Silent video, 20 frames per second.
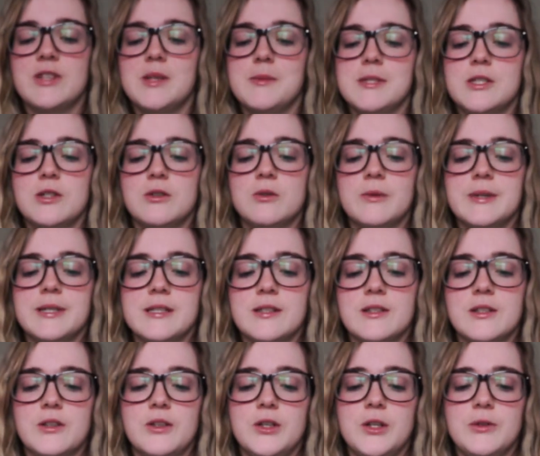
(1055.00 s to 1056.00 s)
creepers are always
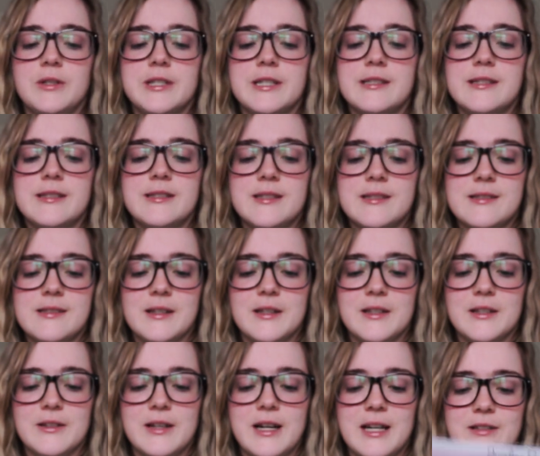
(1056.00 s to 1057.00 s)
the cutest, so
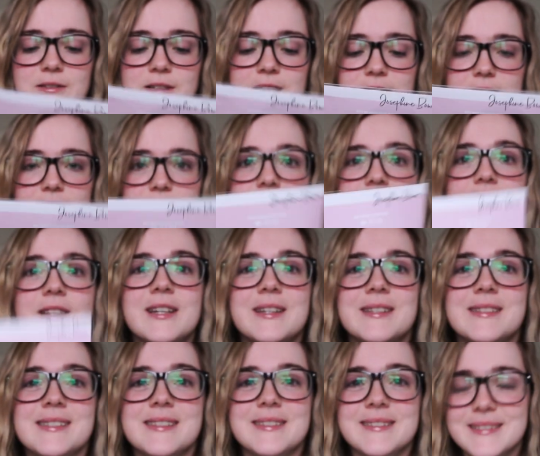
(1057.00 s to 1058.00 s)
I really love those.